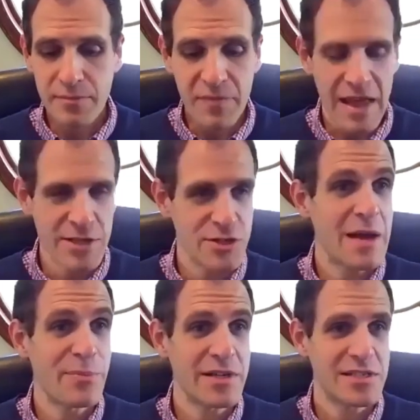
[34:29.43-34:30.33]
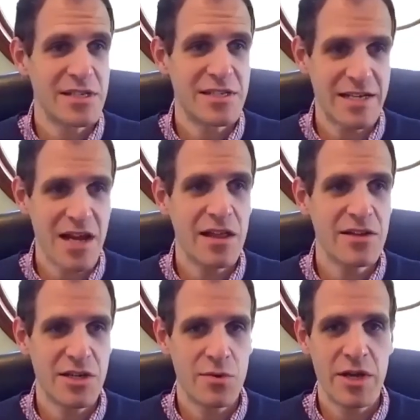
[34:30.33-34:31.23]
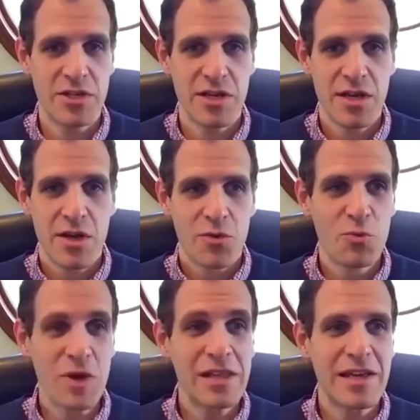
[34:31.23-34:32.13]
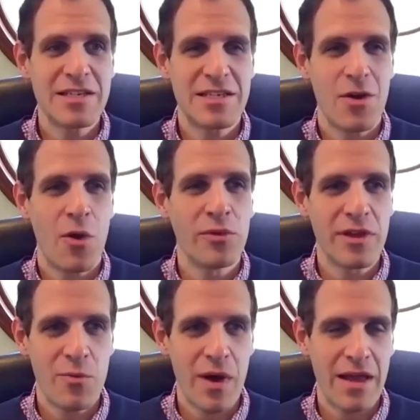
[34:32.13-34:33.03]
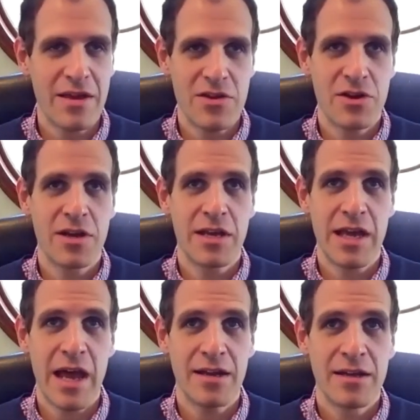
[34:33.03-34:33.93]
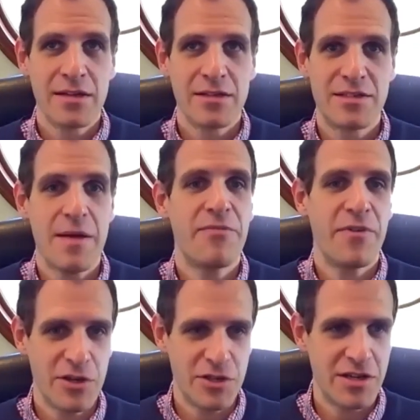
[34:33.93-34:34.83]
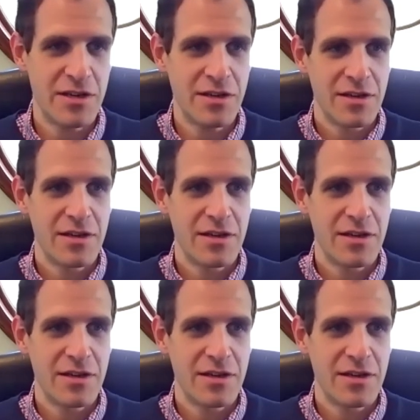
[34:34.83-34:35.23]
And so that brings us to technology, which really is the only way that you're going to get step function